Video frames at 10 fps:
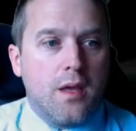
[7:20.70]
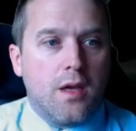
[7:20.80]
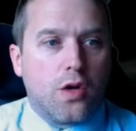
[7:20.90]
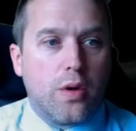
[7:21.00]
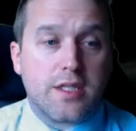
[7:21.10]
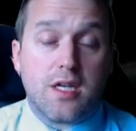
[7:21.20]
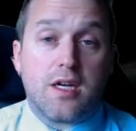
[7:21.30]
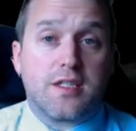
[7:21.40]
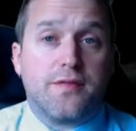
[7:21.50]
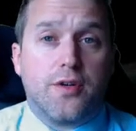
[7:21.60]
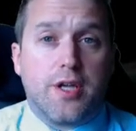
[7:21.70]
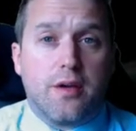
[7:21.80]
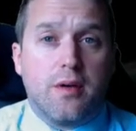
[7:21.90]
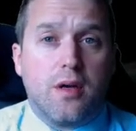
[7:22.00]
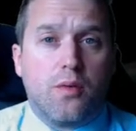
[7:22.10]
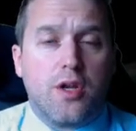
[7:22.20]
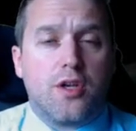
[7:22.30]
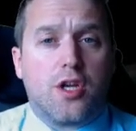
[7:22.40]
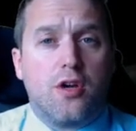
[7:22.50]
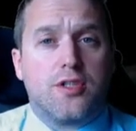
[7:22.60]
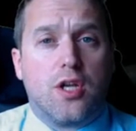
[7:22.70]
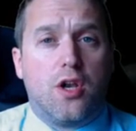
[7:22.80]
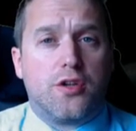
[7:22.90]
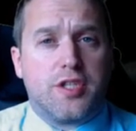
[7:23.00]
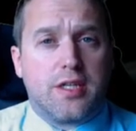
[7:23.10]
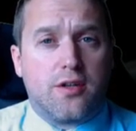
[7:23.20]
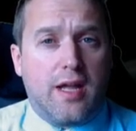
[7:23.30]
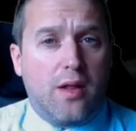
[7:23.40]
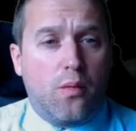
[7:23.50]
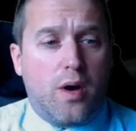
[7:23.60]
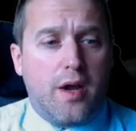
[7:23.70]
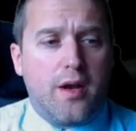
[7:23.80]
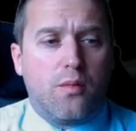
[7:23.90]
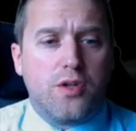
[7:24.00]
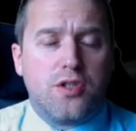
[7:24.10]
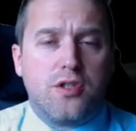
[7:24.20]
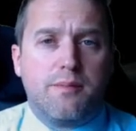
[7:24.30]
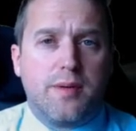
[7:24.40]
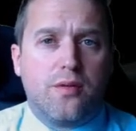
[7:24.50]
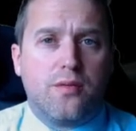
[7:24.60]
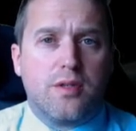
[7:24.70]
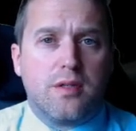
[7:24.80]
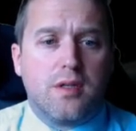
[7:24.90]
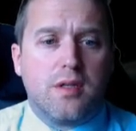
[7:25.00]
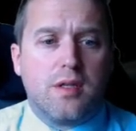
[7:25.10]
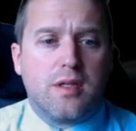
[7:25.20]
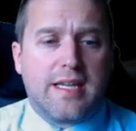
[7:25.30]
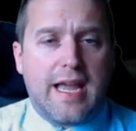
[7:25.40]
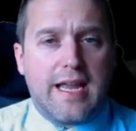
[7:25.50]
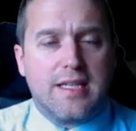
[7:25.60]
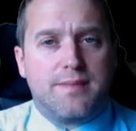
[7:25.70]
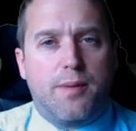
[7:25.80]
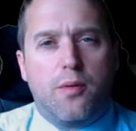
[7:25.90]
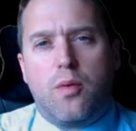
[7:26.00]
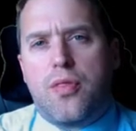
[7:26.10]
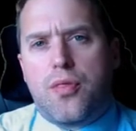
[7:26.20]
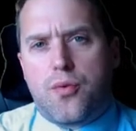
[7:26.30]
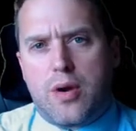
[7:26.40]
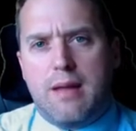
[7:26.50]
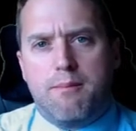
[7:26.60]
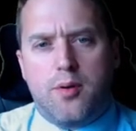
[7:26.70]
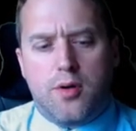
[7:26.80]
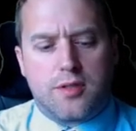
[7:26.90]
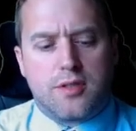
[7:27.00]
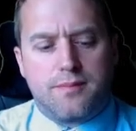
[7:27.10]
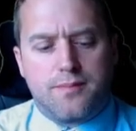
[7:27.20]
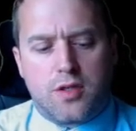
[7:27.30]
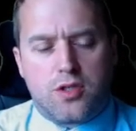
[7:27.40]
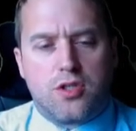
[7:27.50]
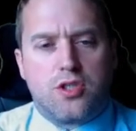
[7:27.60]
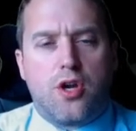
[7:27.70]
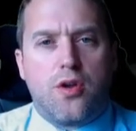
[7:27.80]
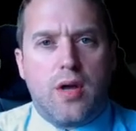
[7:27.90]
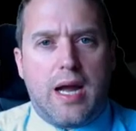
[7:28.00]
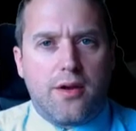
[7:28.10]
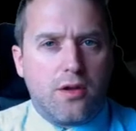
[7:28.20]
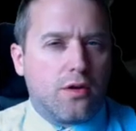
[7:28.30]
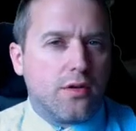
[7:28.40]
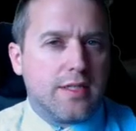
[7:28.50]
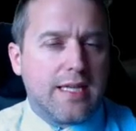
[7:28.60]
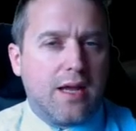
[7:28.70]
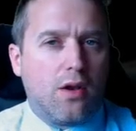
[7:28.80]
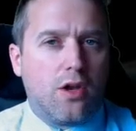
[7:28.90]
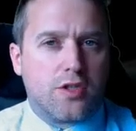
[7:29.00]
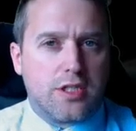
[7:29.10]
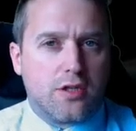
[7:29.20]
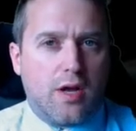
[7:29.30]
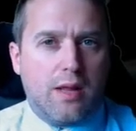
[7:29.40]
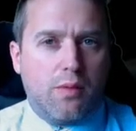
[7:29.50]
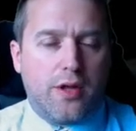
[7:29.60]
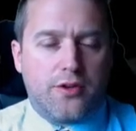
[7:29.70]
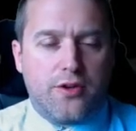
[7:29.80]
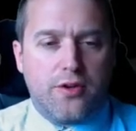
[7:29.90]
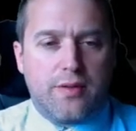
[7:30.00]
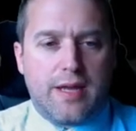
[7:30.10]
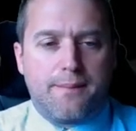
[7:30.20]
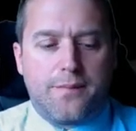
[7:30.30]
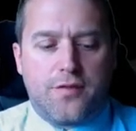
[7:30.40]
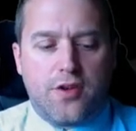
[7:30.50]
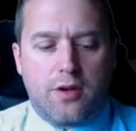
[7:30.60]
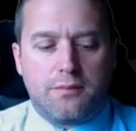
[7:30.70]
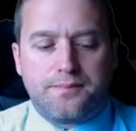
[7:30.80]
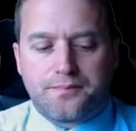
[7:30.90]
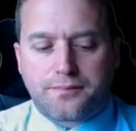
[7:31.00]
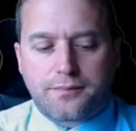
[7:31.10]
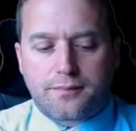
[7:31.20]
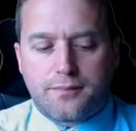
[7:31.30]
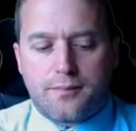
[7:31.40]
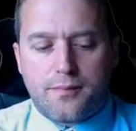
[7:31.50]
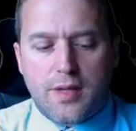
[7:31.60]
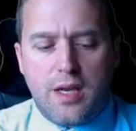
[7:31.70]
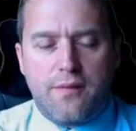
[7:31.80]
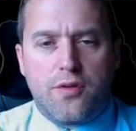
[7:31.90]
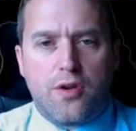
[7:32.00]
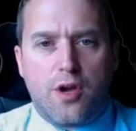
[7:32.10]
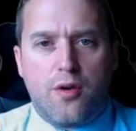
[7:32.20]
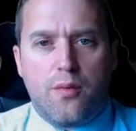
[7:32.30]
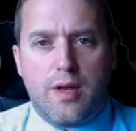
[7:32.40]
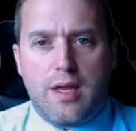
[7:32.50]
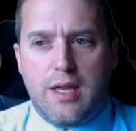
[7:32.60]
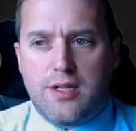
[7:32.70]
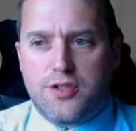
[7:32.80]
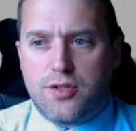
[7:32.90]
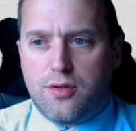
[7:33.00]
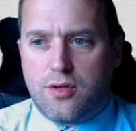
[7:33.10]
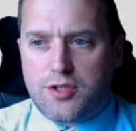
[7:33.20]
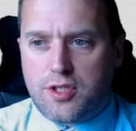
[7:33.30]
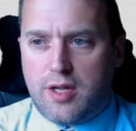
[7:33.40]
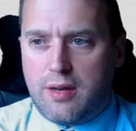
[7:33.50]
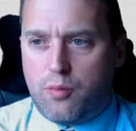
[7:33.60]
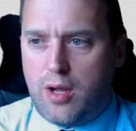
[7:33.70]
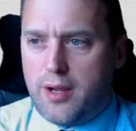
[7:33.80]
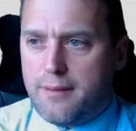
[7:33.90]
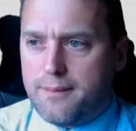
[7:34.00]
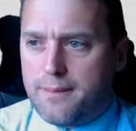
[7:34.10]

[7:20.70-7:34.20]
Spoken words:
Quick task for you. I want you to go to logic.ly, and I want you to build the gates but with three inputs. I'll just show you how you can tell logic.ly to do that. So if you go into logic.ly